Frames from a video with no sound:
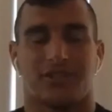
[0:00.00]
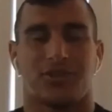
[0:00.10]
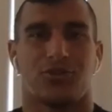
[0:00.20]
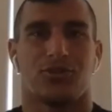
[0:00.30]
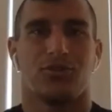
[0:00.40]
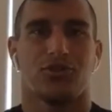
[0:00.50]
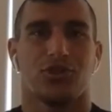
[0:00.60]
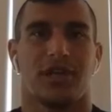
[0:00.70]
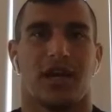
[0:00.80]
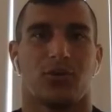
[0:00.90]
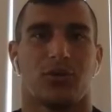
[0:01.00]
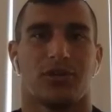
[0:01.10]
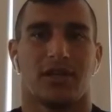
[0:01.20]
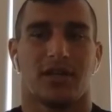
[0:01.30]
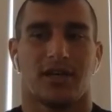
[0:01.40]
you know, usually I would
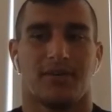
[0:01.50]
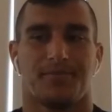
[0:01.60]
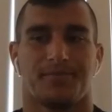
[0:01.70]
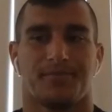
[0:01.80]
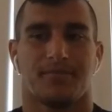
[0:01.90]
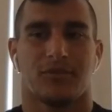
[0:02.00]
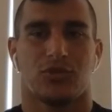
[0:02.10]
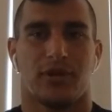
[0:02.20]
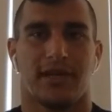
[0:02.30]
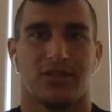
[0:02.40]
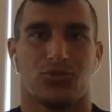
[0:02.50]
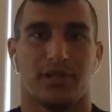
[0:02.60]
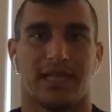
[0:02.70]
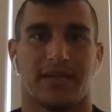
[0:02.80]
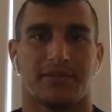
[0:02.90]
train 3
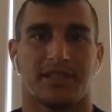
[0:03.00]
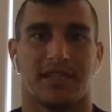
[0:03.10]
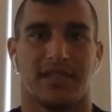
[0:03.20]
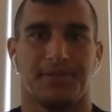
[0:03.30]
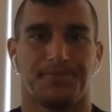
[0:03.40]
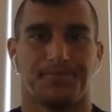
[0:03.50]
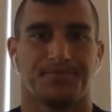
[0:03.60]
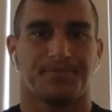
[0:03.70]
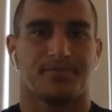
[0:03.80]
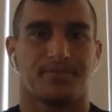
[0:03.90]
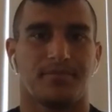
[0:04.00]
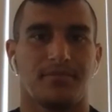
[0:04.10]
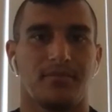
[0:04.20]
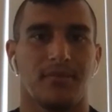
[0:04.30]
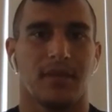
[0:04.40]
times a day
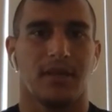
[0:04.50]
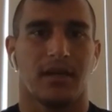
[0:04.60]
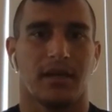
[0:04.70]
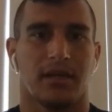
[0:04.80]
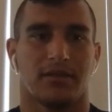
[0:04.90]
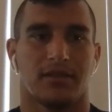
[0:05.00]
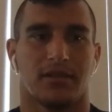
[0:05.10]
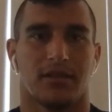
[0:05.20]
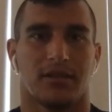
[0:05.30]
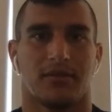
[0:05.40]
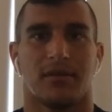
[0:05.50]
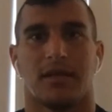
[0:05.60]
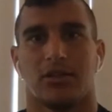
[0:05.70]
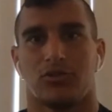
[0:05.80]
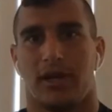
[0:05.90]
and
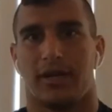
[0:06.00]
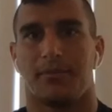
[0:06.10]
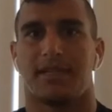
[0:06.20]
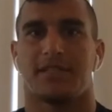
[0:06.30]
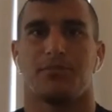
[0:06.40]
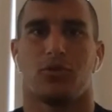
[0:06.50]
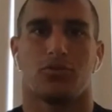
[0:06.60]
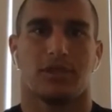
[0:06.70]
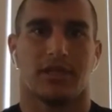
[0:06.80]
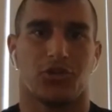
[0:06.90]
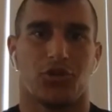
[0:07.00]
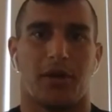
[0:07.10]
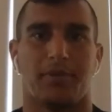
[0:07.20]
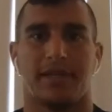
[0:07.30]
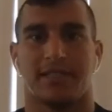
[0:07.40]
try and mix both
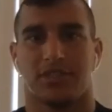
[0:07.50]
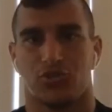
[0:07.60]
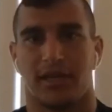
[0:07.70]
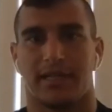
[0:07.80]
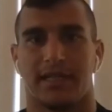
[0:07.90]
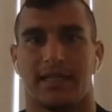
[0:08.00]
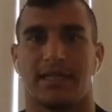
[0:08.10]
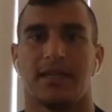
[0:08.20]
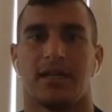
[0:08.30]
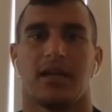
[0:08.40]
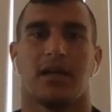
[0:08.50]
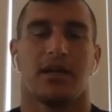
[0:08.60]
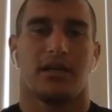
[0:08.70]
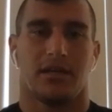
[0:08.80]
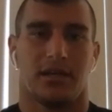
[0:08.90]
grappling, striking,
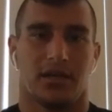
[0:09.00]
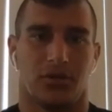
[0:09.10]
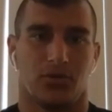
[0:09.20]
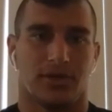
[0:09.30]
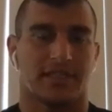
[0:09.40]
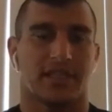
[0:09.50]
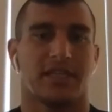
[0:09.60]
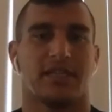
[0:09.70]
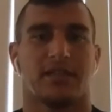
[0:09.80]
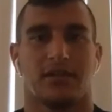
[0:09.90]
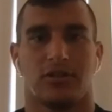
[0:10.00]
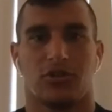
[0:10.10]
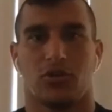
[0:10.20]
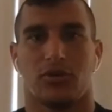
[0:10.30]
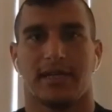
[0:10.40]
wrestling. You know,
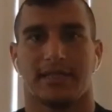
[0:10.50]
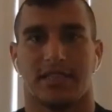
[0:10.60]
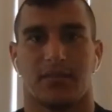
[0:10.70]
get some